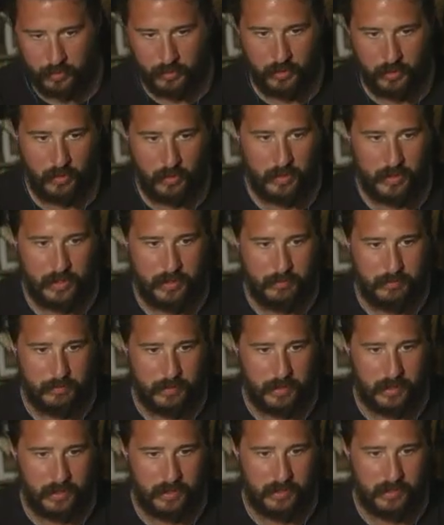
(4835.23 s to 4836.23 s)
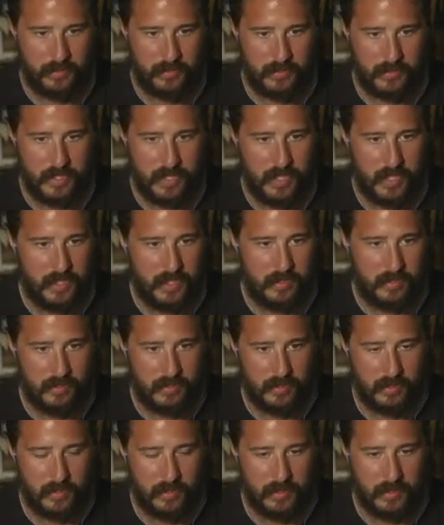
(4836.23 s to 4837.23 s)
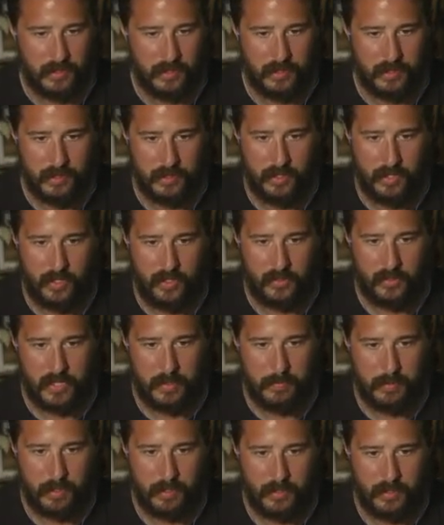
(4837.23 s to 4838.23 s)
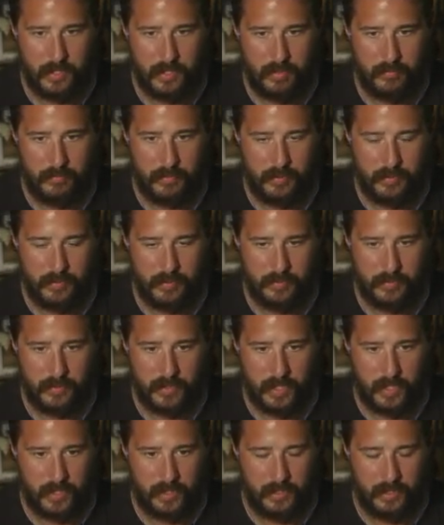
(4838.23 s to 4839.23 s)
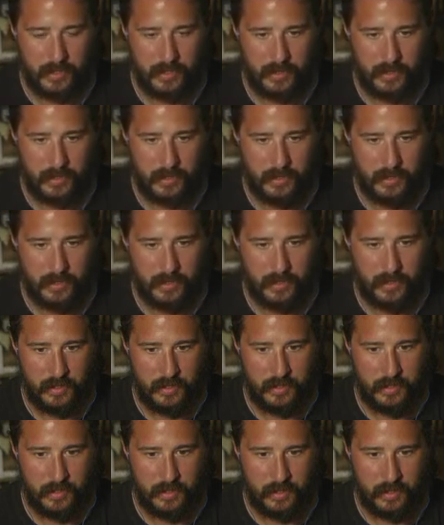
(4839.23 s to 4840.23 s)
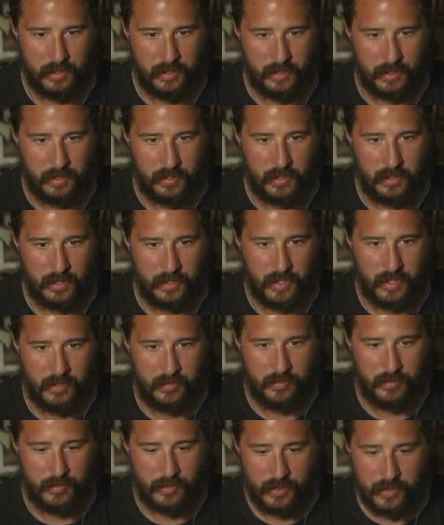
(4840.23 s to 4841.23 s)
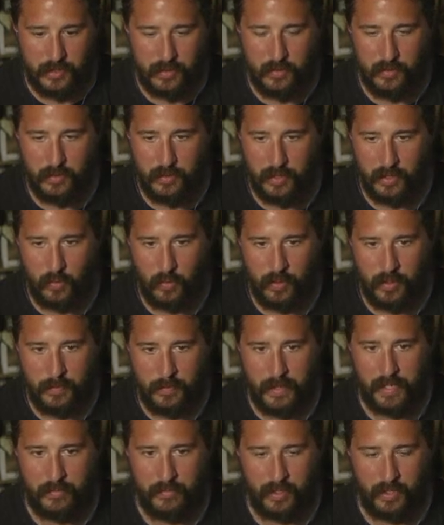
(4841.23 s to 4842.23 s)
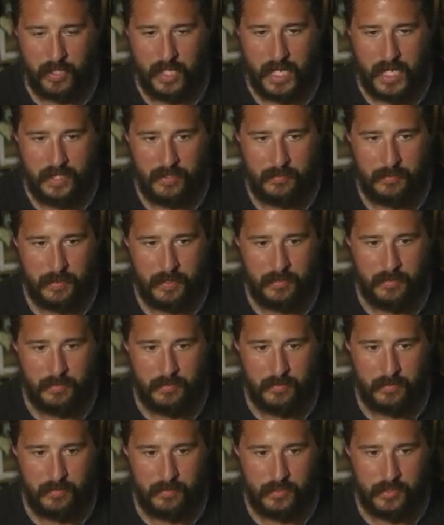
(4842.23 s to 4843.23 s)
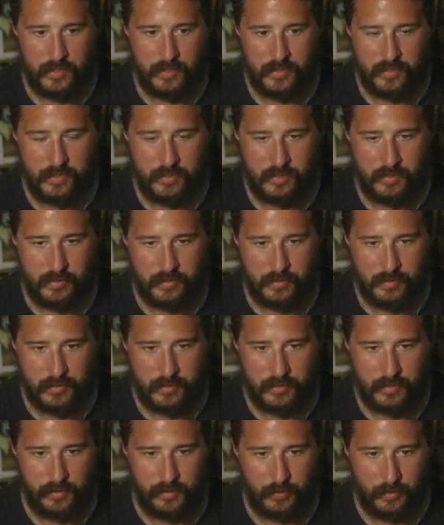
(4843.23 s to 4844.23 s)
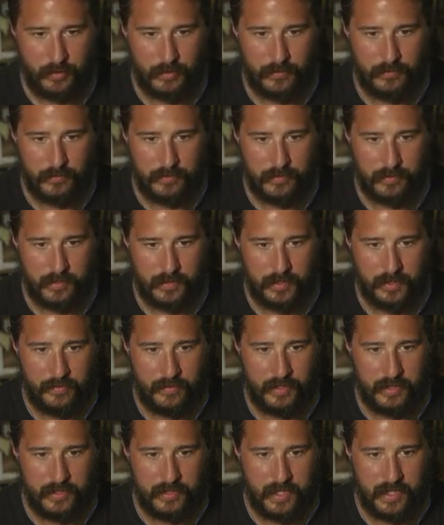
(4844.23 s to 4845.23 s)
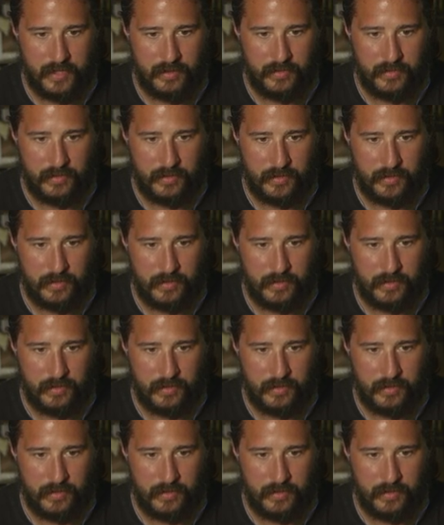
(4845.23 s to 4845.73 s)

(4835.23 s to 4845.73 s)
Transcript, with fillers: glory, but instead, I'll keep it on the offensive side. On Heisman, should I do quarterback on Heisman just to sort of give it a test?